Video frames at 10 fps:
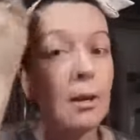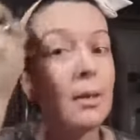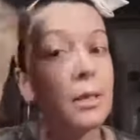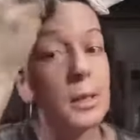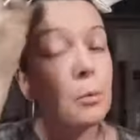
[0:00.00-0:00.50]

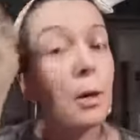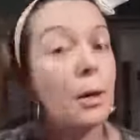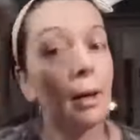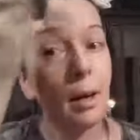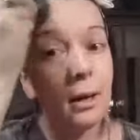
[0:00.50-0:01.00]
And this is why
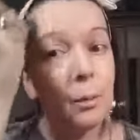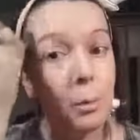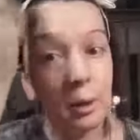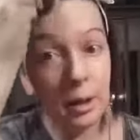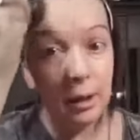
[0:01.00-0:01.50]
I like
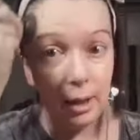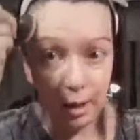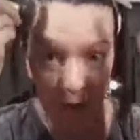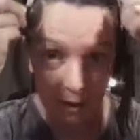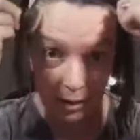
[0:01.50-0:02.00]
putting
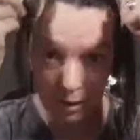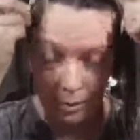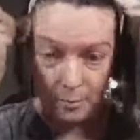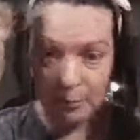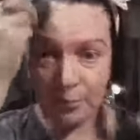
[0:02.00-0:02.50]

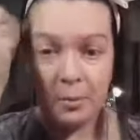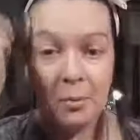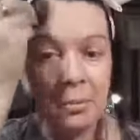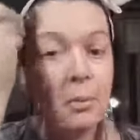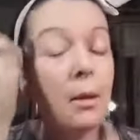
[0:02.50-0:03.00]
a
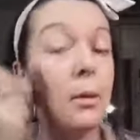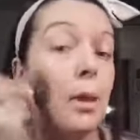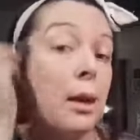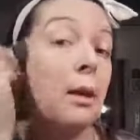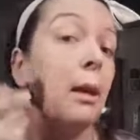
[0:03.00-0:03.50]

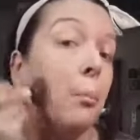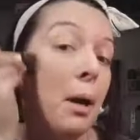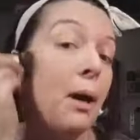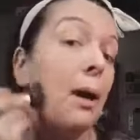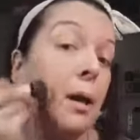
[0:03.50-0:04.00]
thingy in
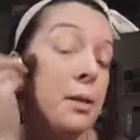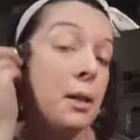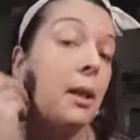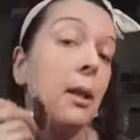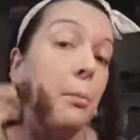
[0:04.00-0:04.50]
my hair
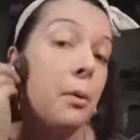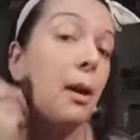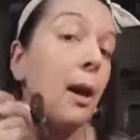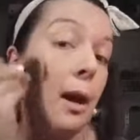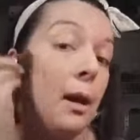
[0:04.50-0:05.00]
to keep the
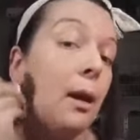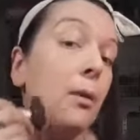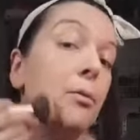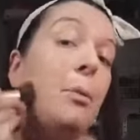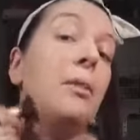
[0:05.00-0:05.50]
hair
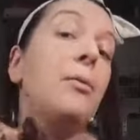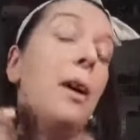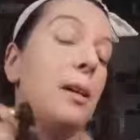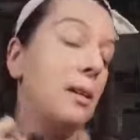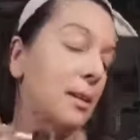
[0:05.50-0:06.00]
out of my
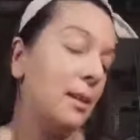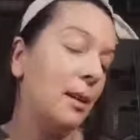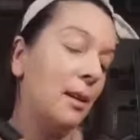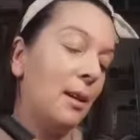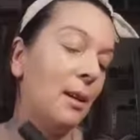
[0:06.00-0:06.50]
face.
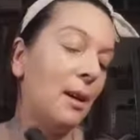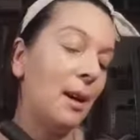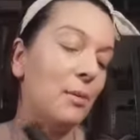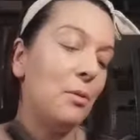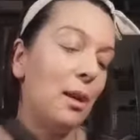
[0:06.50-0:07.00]

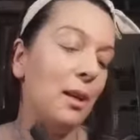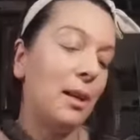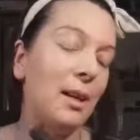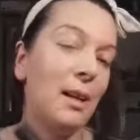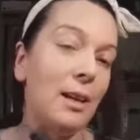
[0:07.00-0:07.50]

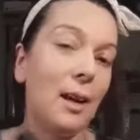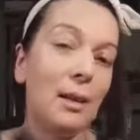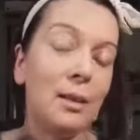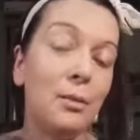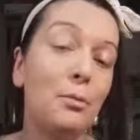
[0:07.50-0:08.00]
It
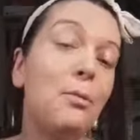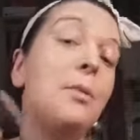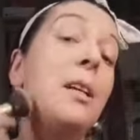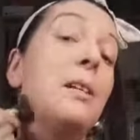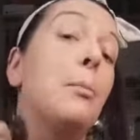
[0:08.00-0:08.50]
kind of
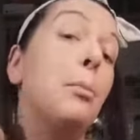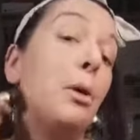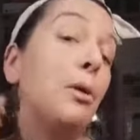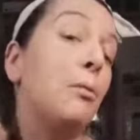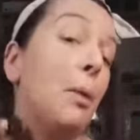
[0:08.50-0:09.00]
is a
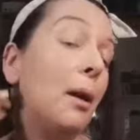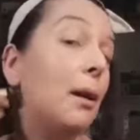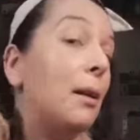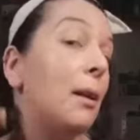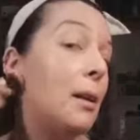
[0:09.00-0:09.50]
bug of
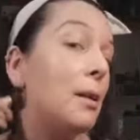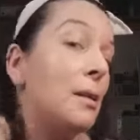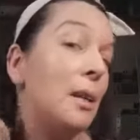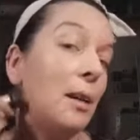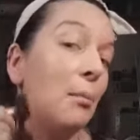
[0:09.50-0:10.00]
mine,
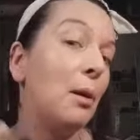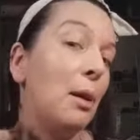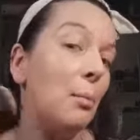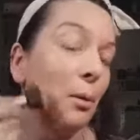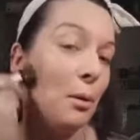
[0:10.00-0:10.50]
seeing
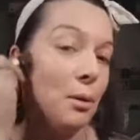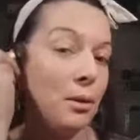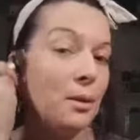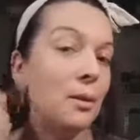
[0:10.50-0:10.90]
people